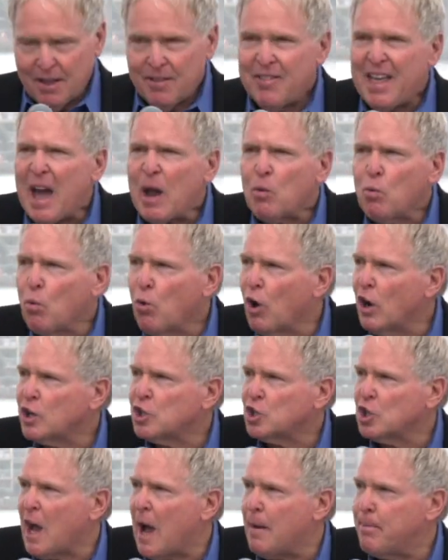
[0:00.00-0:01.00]
That
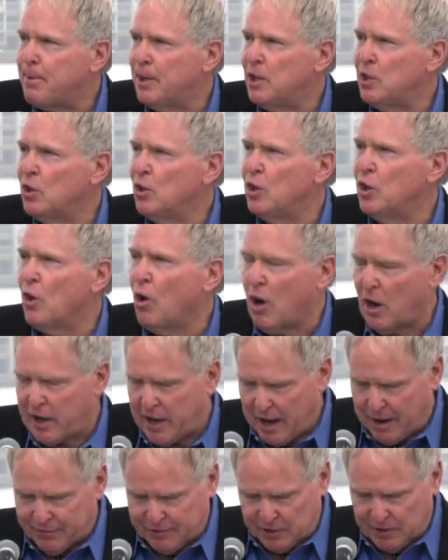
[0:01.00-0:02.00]
workshop in New
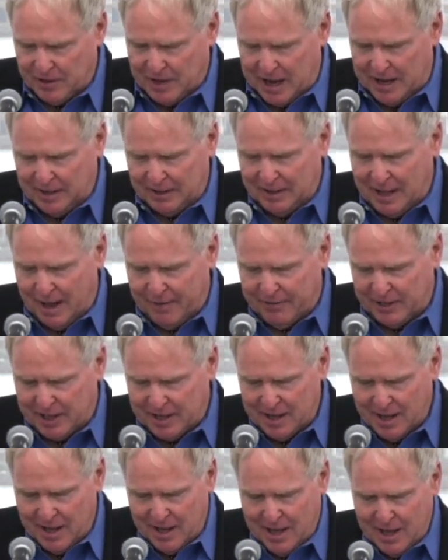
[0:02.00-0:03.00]
York after
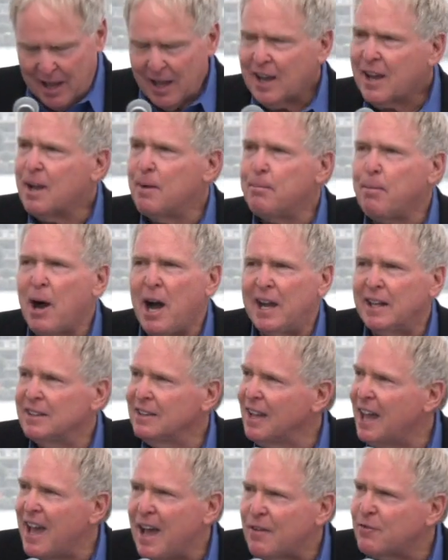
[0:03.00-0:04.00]
9/11
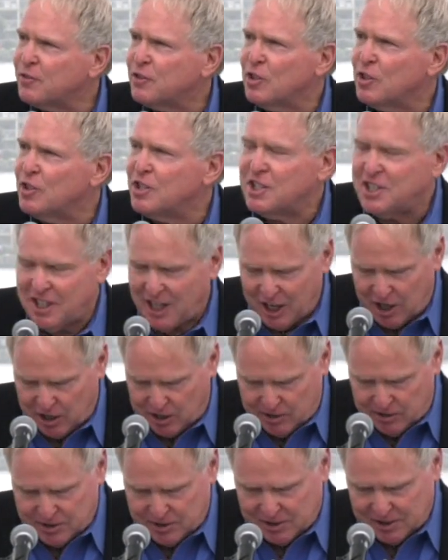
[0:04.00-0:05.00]
combined laughter,
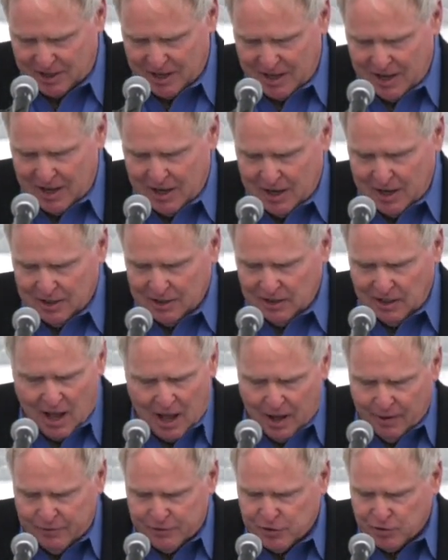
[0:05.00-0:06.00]
tears,
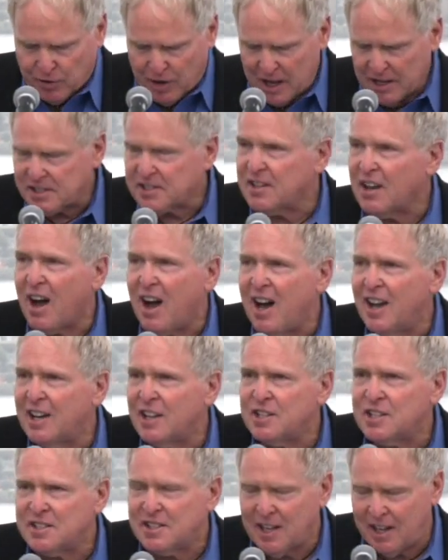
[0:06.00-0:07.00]
love, trust,
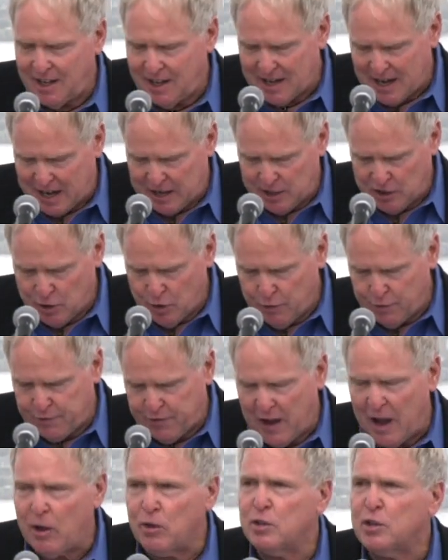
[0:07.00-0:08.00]
honesty, and
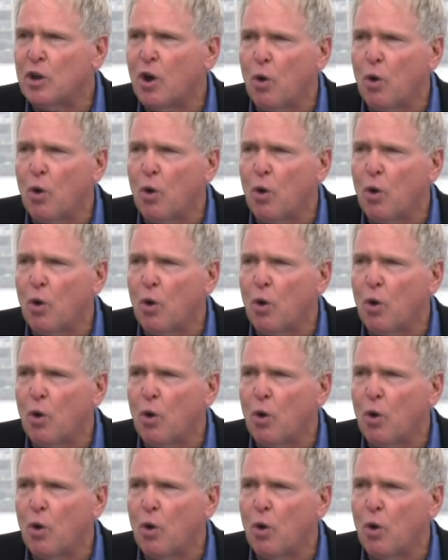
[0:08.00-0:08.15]
newfound